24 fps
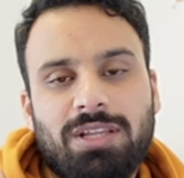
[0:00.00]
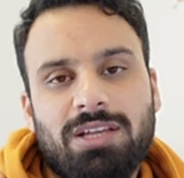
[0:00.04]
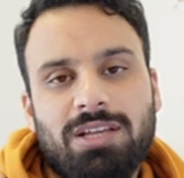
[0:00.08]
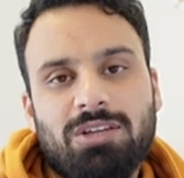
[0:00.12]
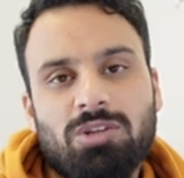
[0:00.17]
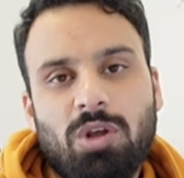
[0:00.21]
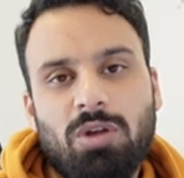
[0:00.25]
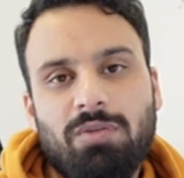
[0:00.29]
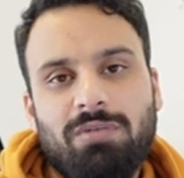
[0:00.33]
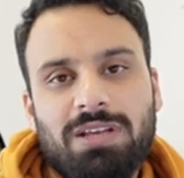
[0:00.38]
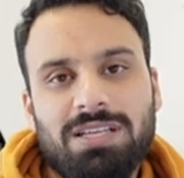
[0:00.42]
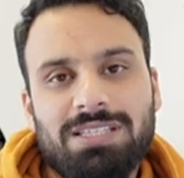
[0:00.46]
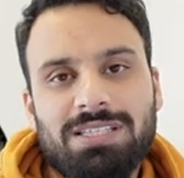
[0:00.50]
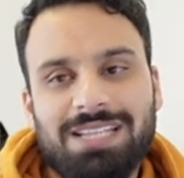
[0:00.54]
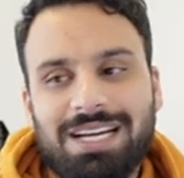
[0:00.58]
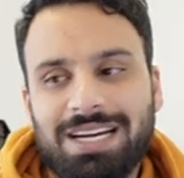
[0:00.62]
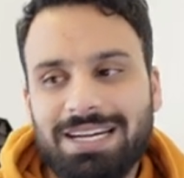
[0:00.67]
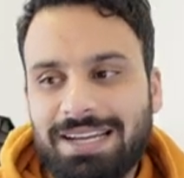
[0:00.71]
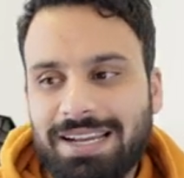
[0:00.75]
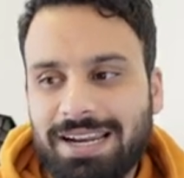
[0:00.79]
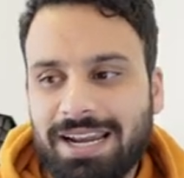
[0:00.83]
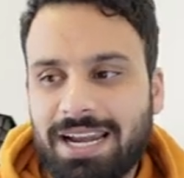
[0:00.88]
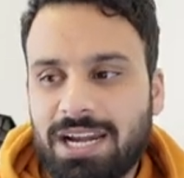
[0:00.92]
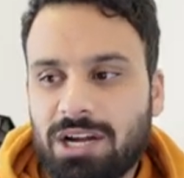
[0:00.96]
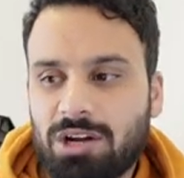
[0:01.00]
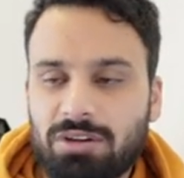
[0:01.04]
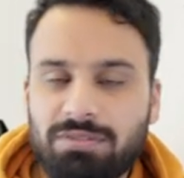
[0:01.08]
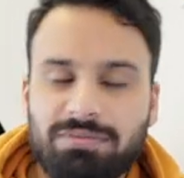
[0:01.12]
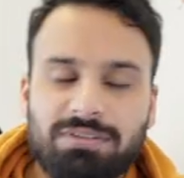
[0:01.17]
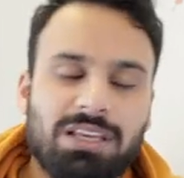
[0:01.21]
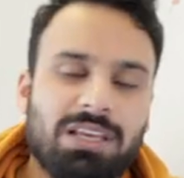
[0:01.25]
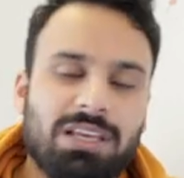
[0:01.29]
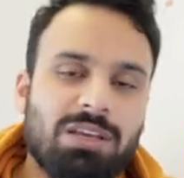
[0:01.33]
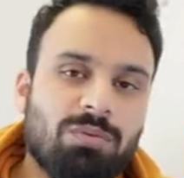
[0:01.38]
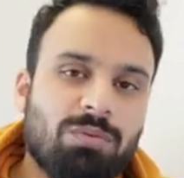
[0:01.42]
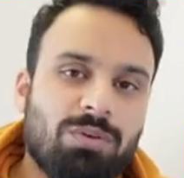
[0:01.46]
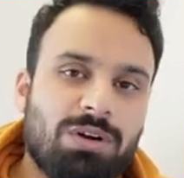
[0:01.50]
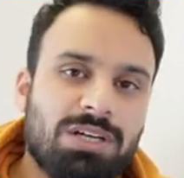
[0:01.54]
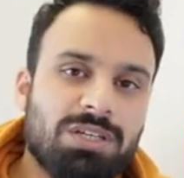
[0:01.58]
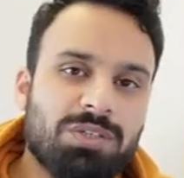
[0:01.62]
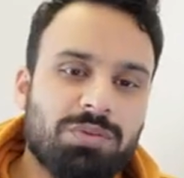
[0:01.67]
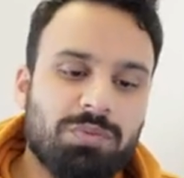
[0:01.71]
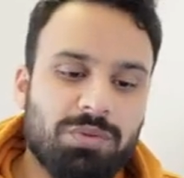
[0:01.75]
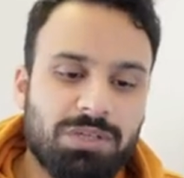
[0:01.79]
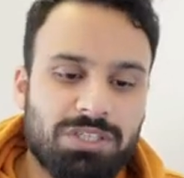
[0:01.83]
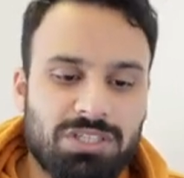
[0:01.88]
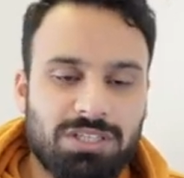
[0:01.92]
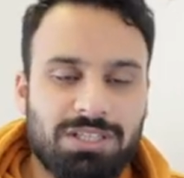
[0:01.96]
there's always a trend of keywords
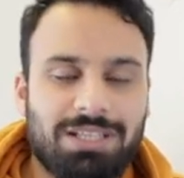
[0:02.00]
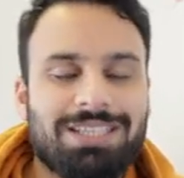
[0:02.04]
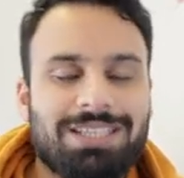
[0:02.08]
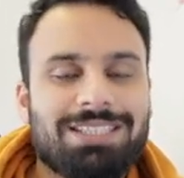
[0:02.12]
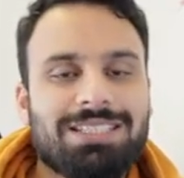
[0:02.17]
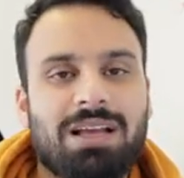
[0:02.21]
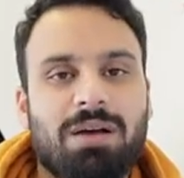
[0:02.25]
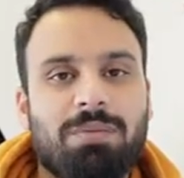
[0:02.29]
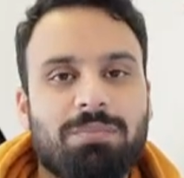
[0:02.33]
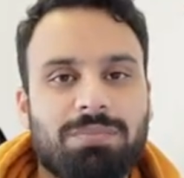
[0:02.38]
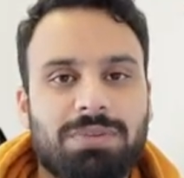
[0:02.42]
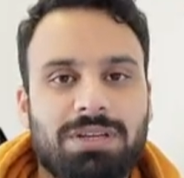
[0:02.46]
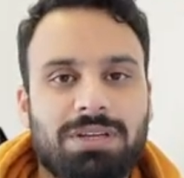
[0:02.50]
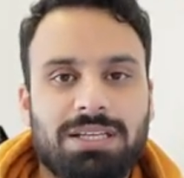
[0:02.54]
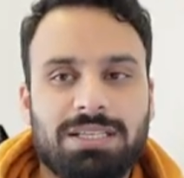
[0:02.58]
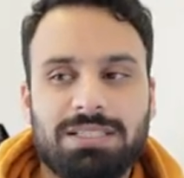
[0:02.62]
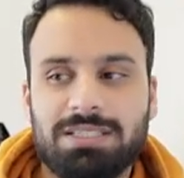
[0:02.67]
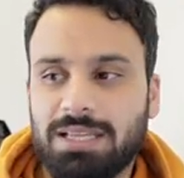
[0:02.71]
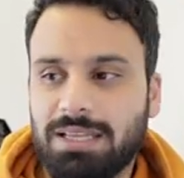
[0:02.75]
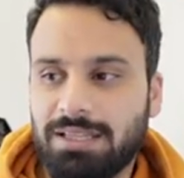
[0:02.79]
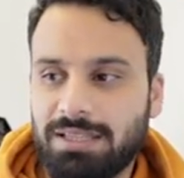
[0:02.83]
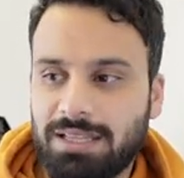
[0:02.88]
which these companies uh,